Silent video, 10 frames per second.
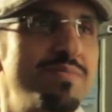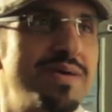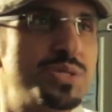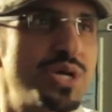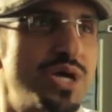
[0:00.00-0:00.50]

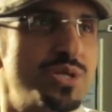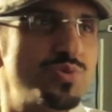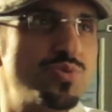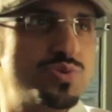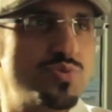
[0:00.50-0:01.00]
image
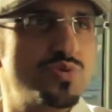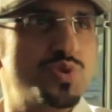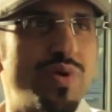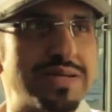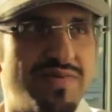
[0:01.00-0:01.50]

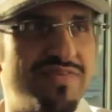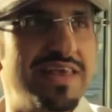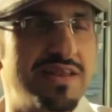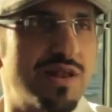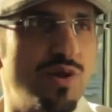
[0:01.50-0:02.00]
to wear
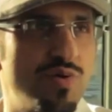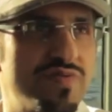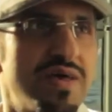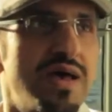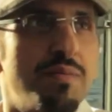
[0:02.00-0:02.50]
civilian
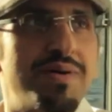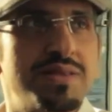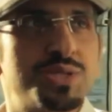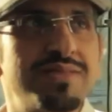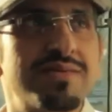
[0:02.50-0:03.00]
clothes, but
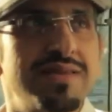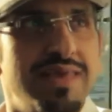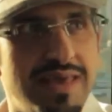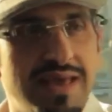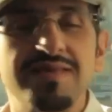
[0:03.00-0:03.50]
in general
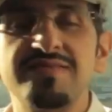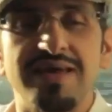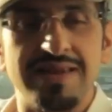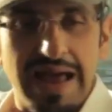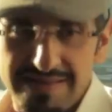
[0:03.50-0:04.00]
he is
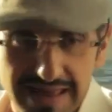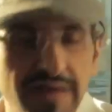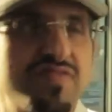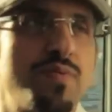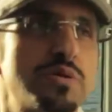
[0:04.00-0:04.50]
an
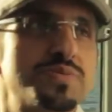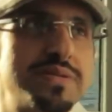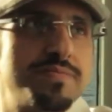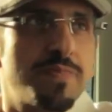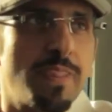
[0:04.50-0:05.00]
IDF
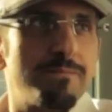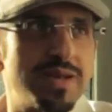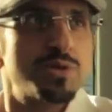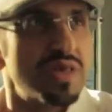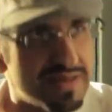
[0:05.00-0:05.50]
spokesman.
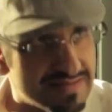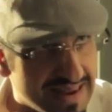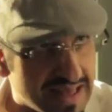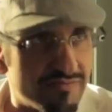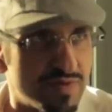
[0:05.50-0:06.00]
He's not even an
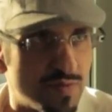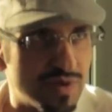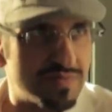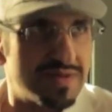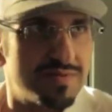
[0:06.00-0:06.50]
Israeli government
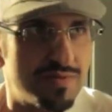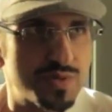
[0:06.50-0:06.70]
spokesman.